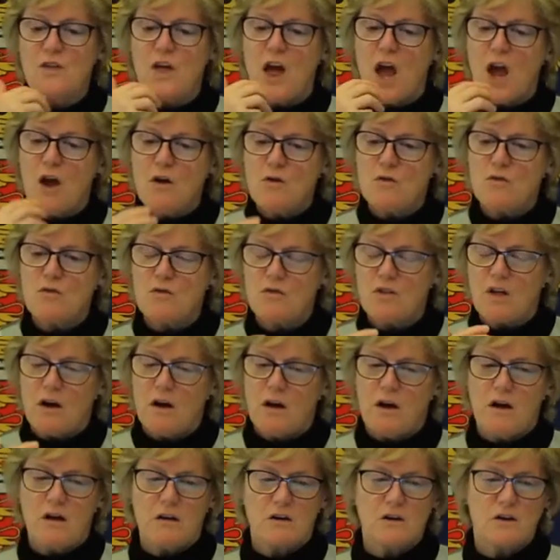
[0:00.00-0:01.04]
those
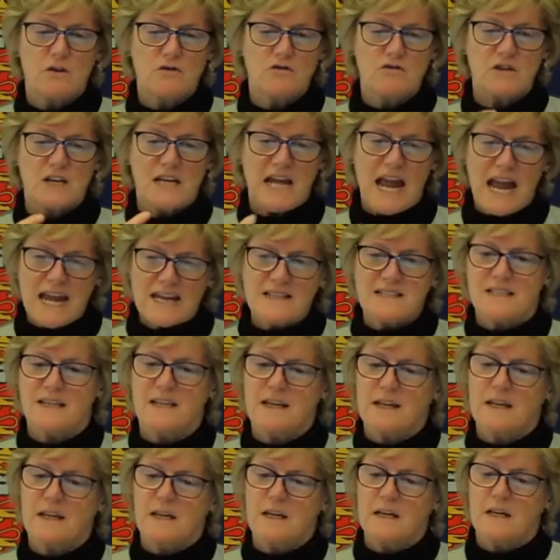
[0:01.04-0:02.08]
are
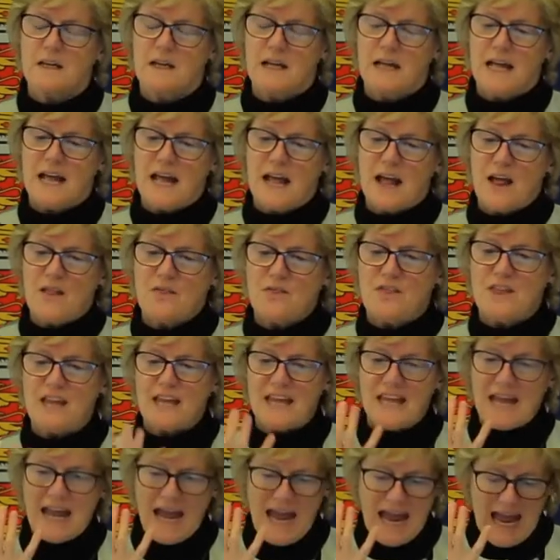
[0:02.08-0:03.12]
creating
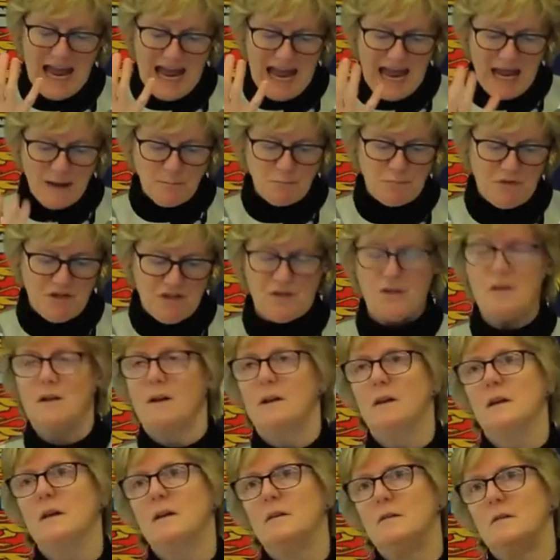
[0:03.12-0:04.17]
the
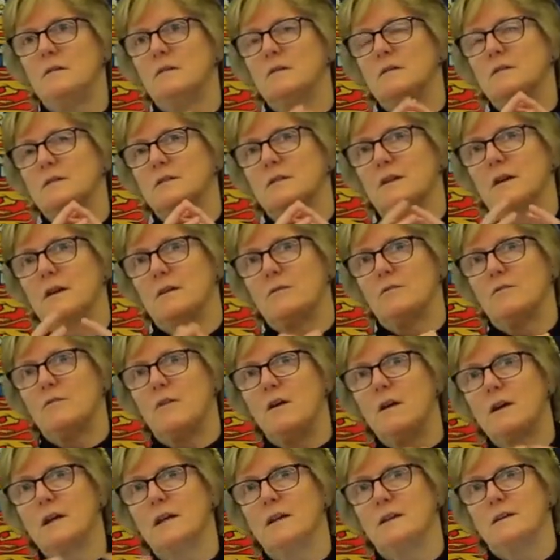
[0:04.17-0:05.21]
absolute
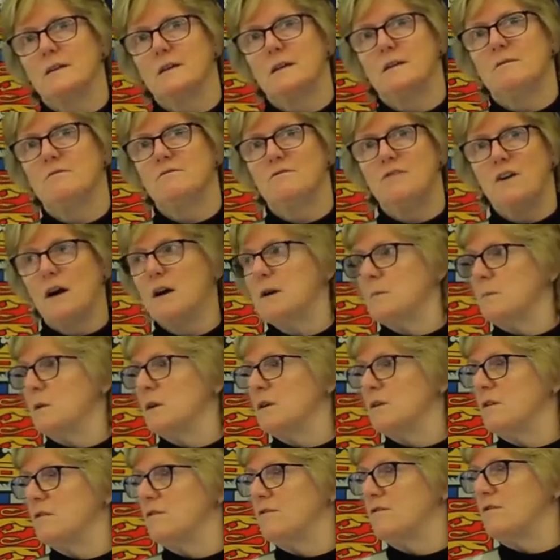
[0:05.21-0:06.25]
right
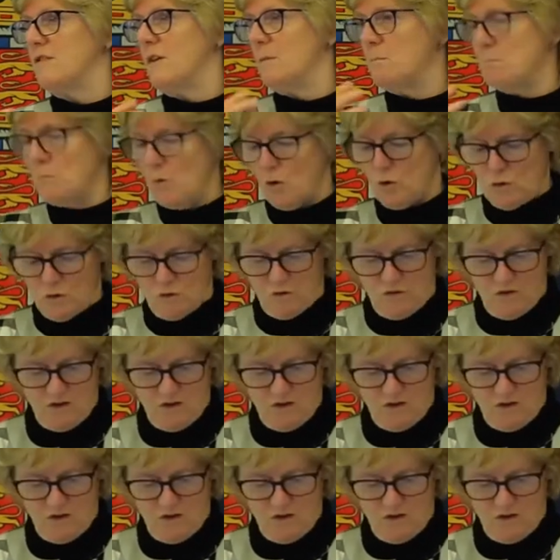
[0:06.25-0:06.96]
environment for more